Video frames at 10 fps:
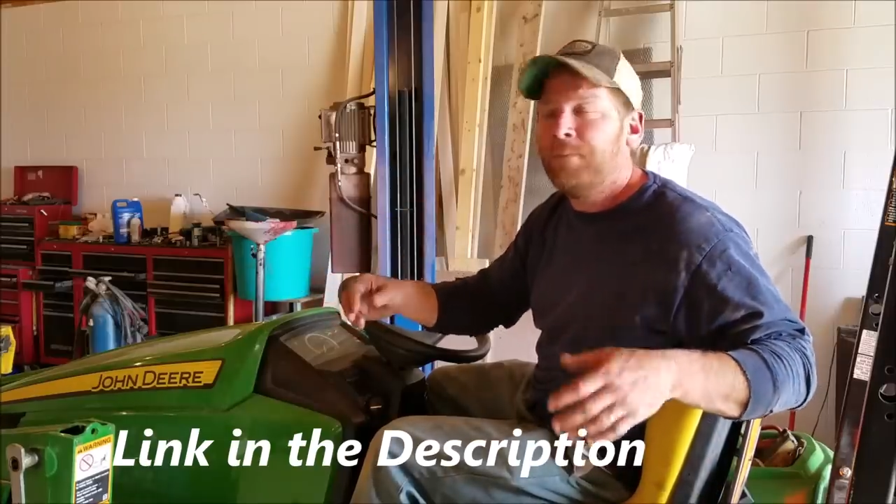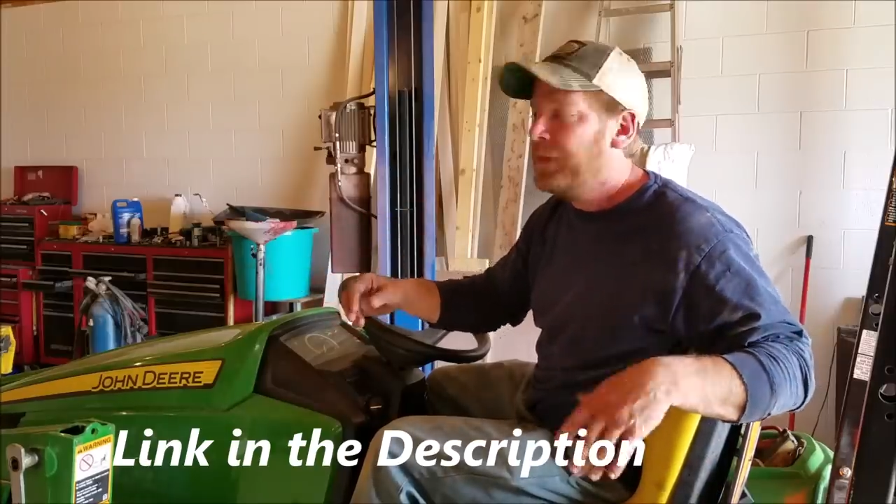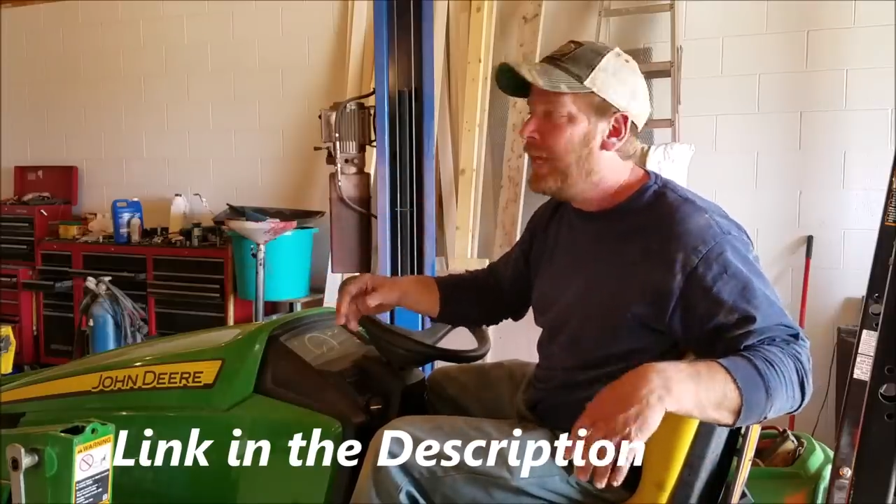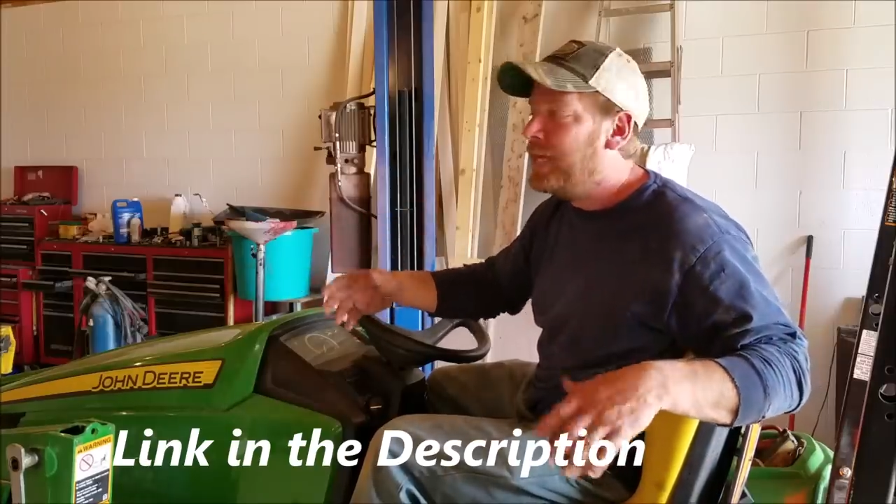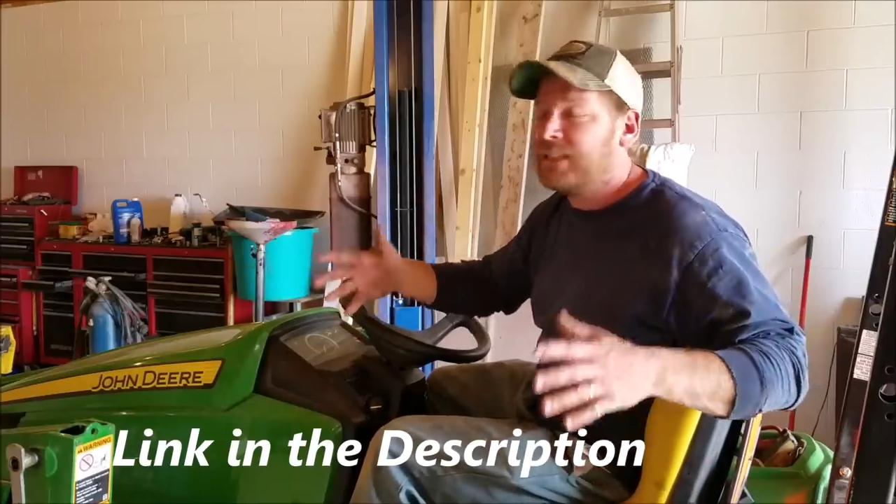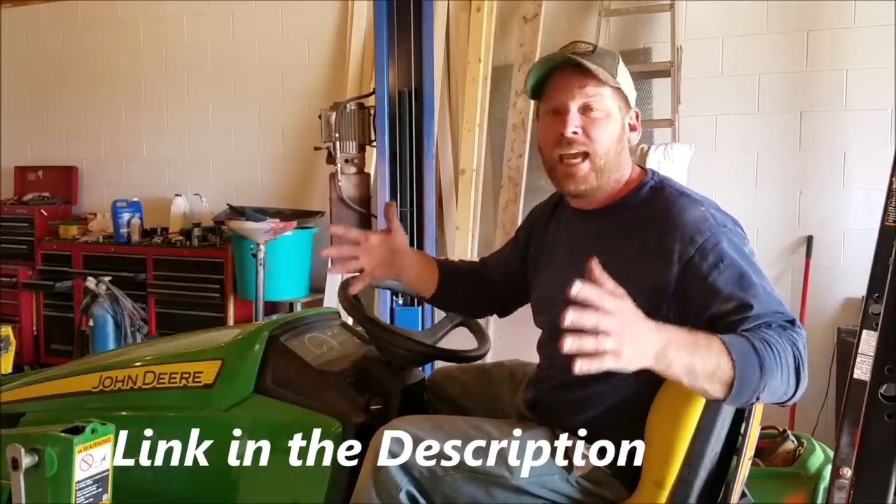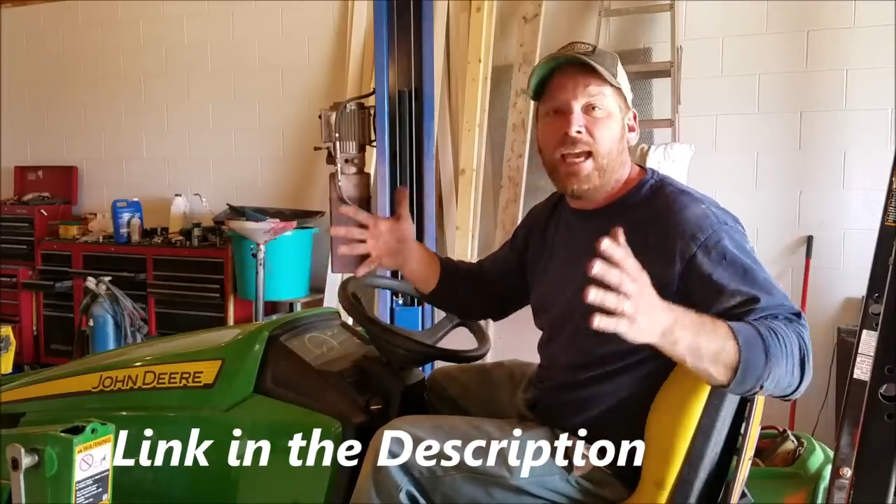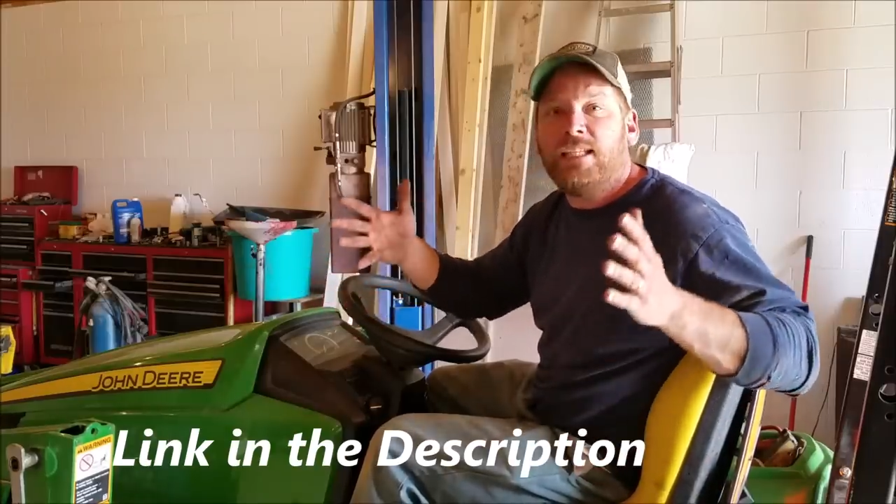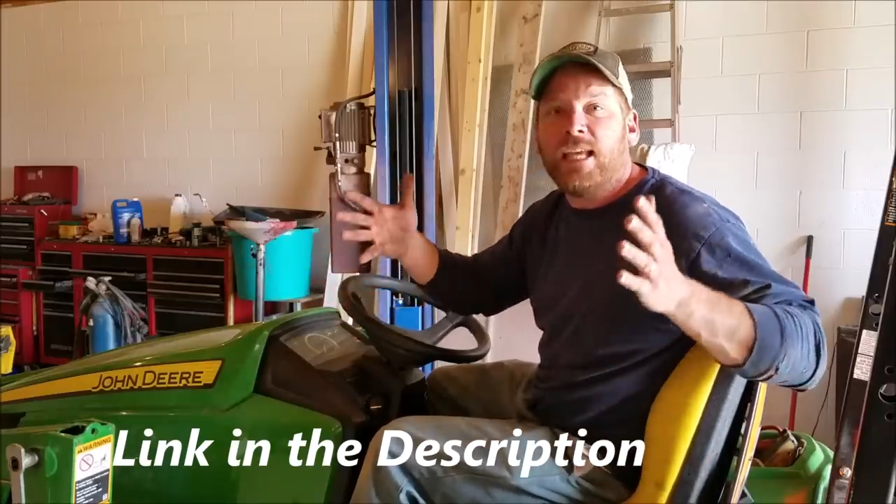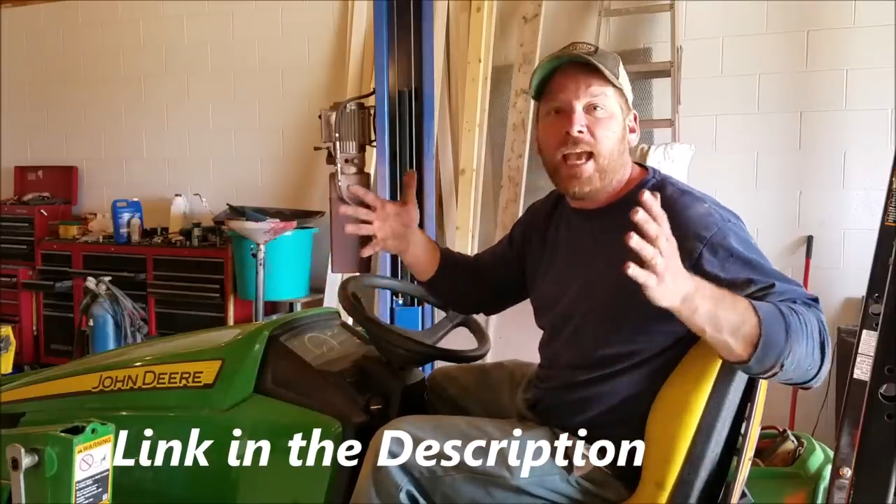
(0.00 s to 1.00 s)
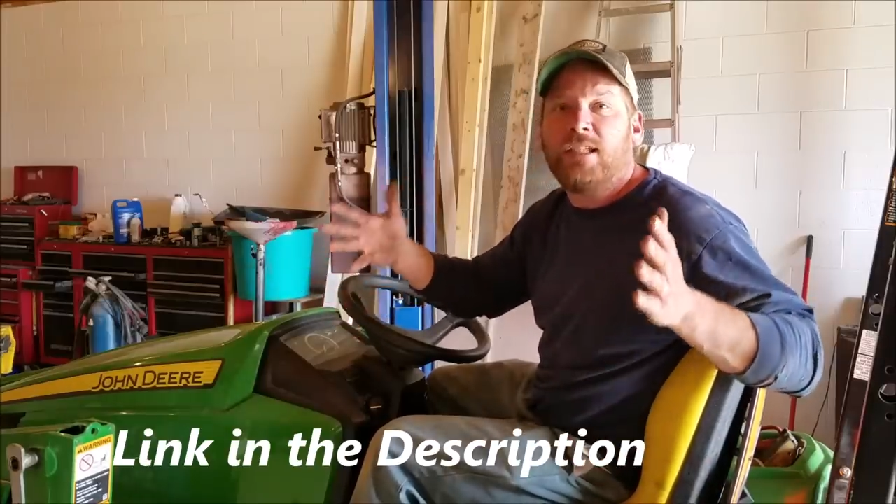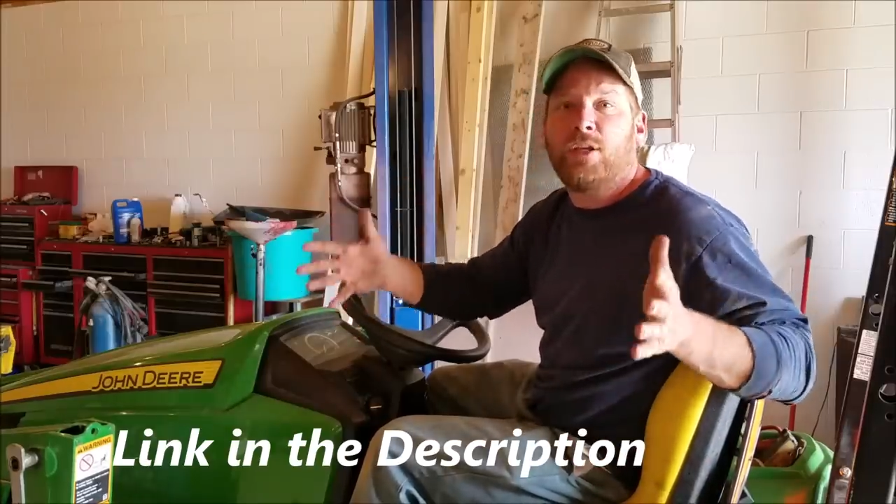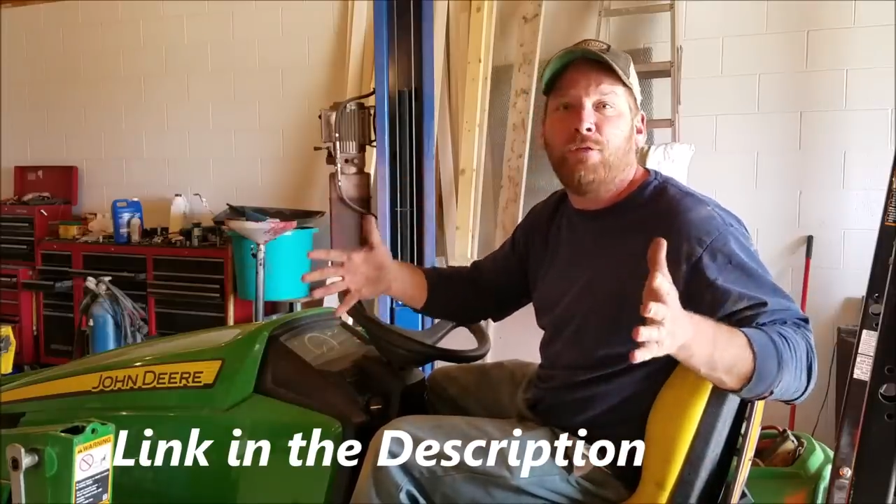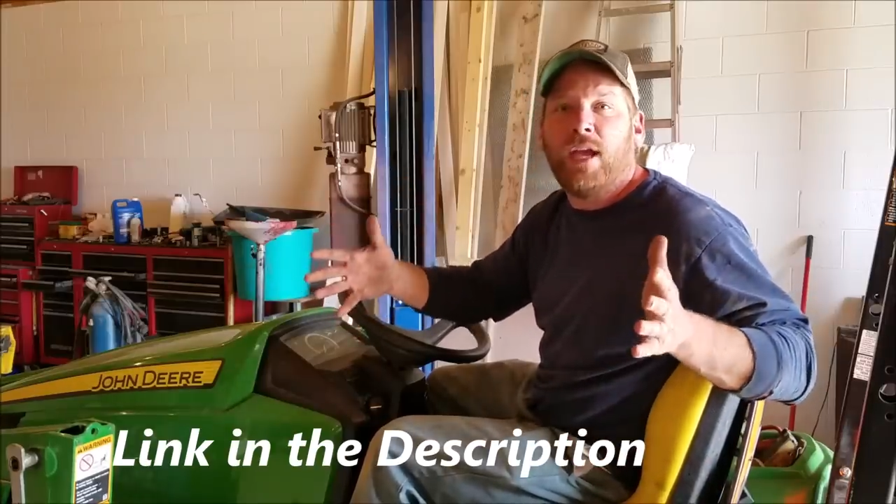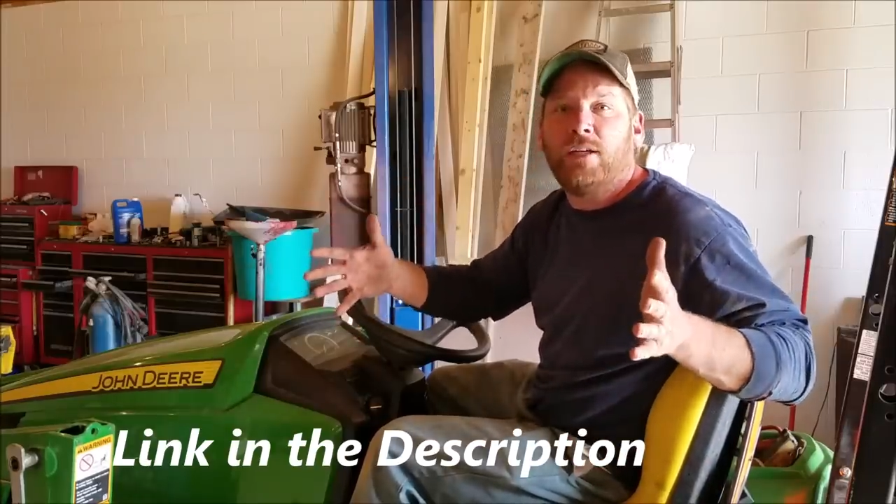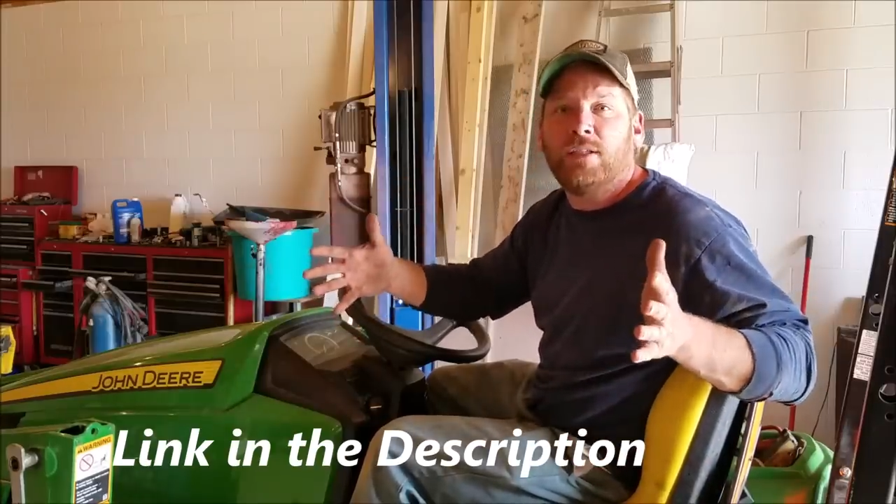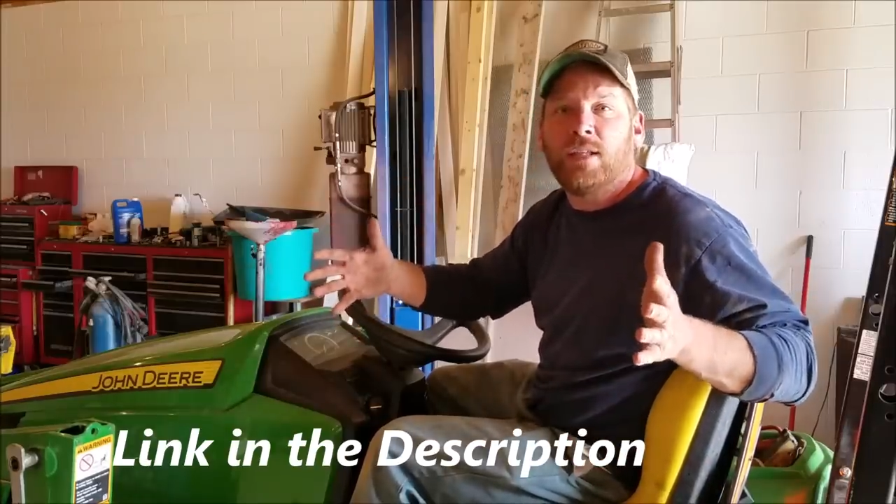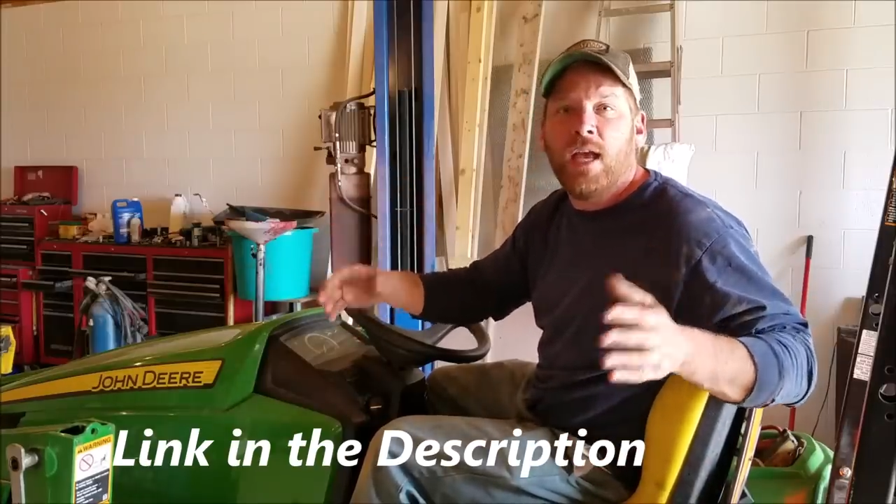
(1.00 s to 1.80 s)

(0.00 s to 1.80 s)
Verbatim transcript: he has case excavators,